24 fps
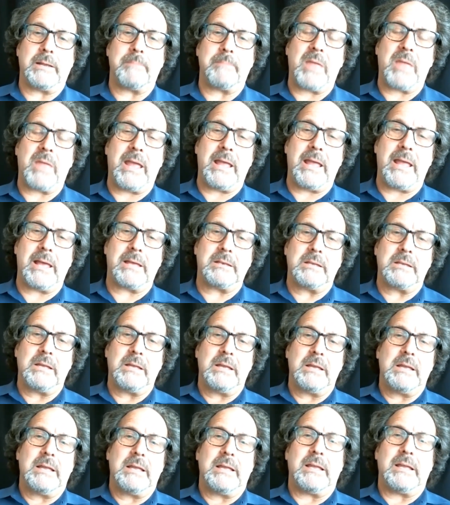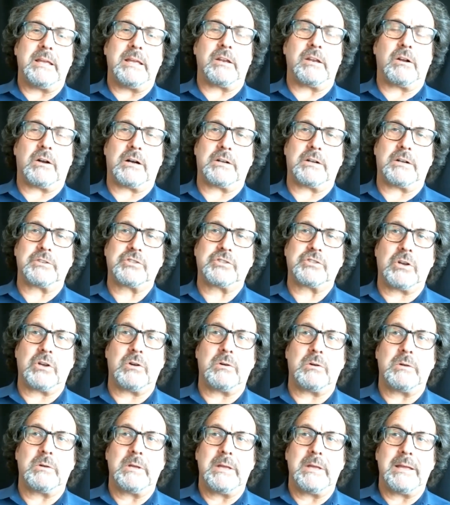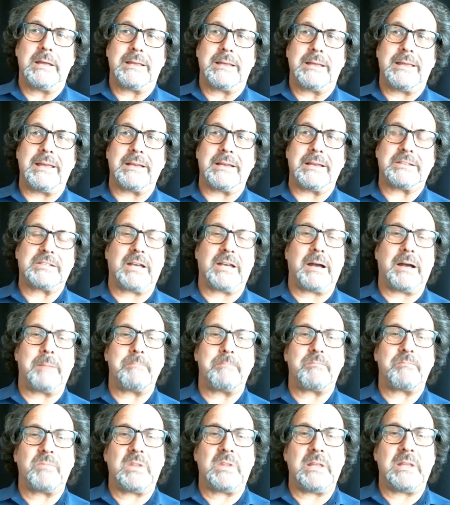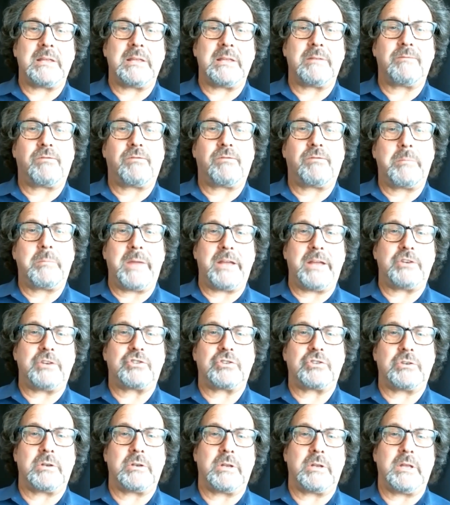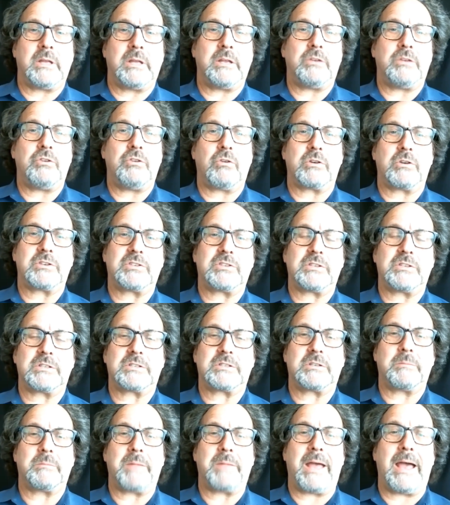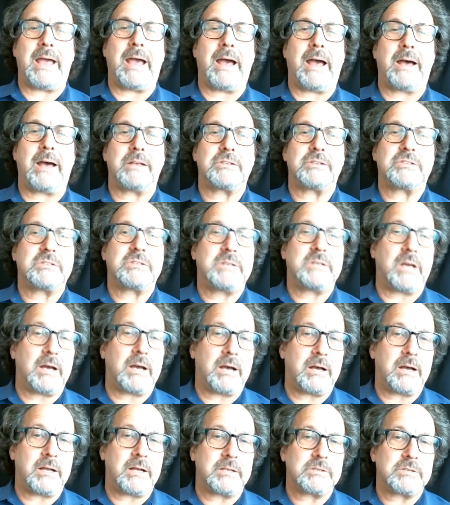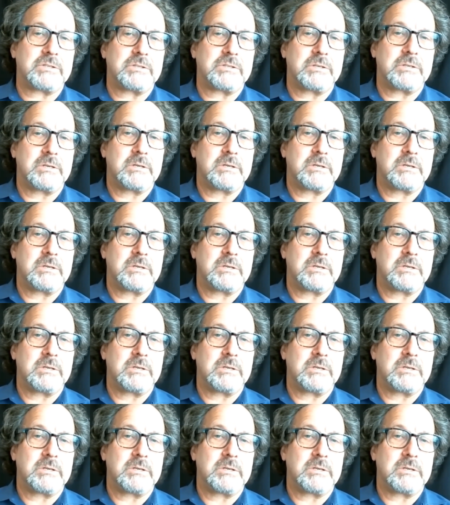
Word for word: And it also kicks up the inflammation in your system, as does